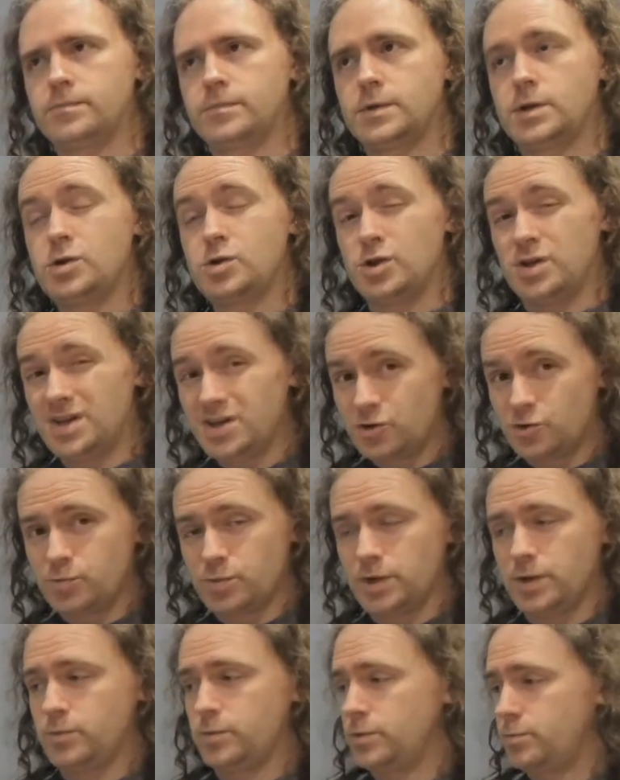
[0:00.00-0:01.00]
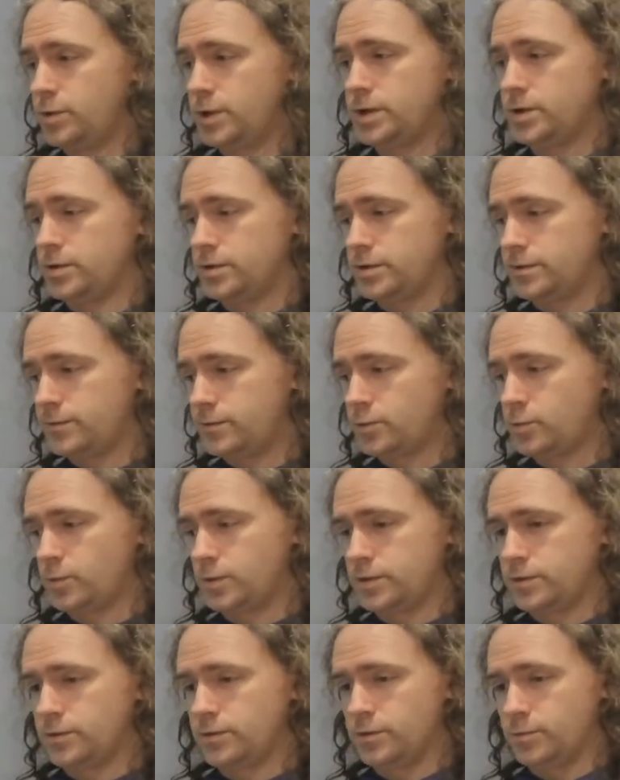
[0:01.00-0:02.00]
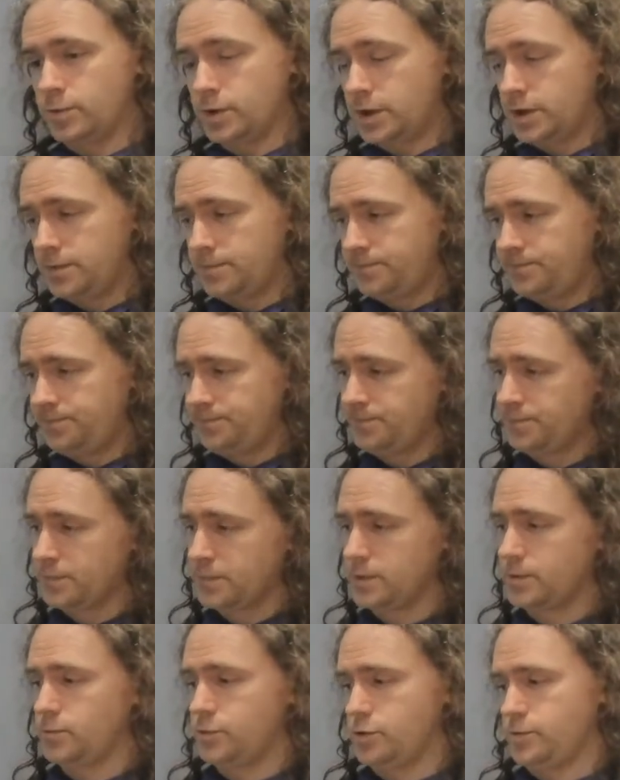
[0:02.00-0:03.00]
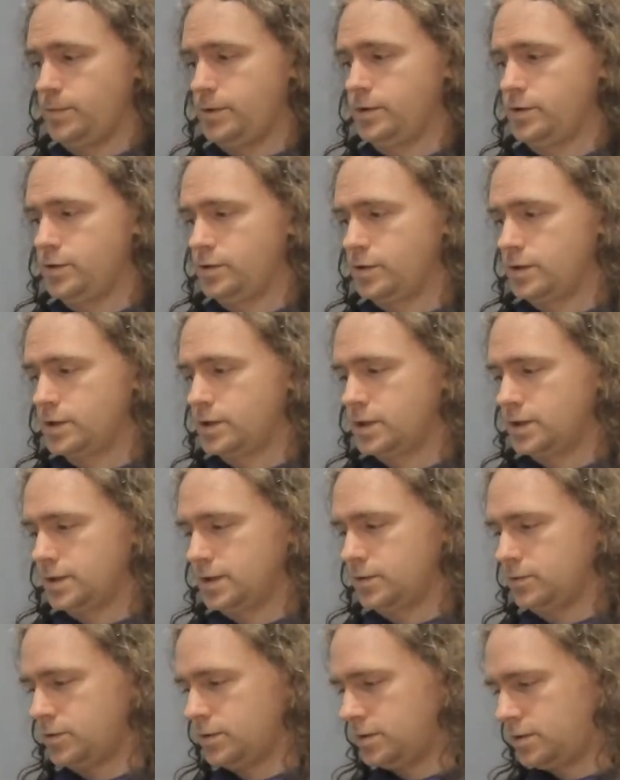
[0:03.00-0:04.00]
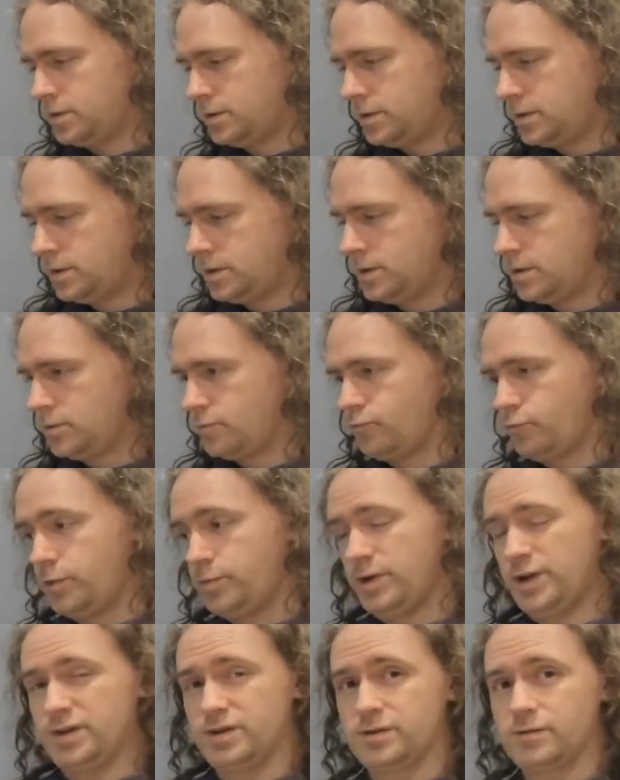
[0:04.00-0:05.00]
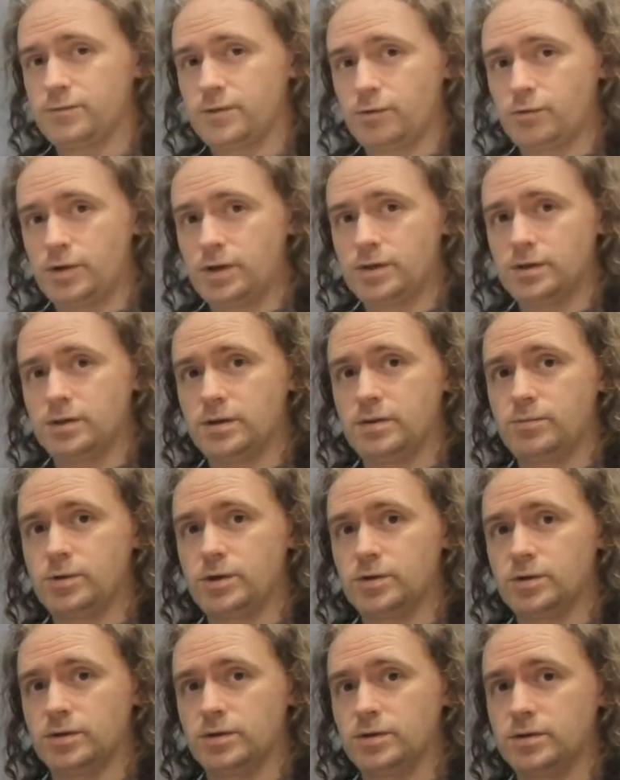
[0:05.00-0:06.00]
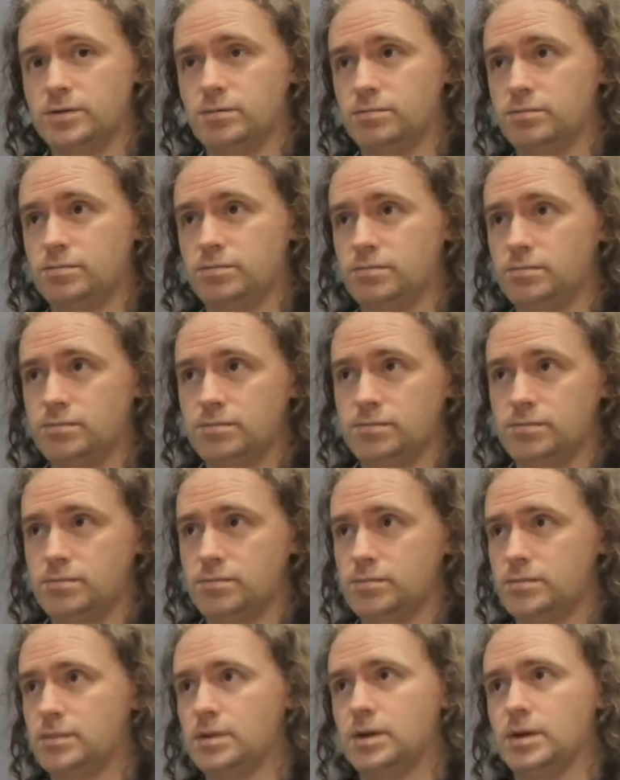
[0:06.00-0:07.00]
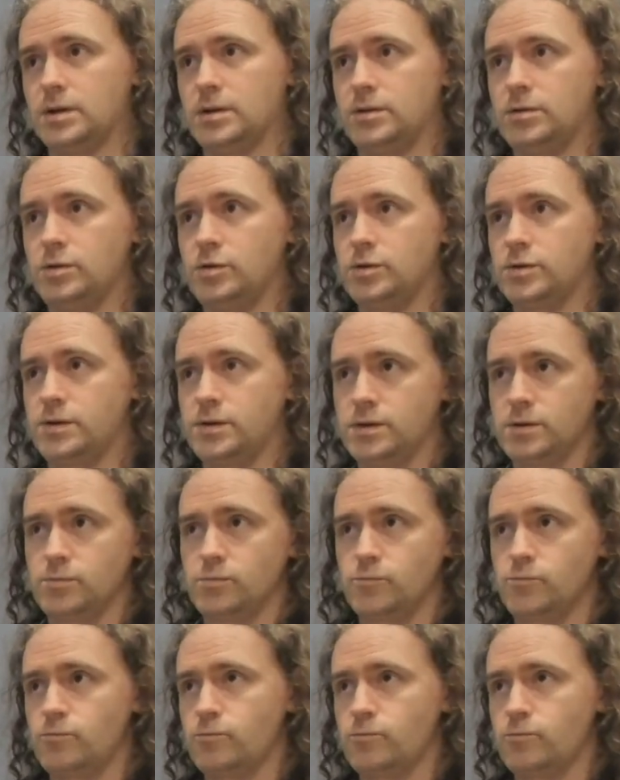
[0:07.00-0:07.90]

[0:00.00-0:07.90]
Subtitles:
usually a narrow plane where the blade goes to the full width of the plane, which means you can cut out rebates very easily because you just need to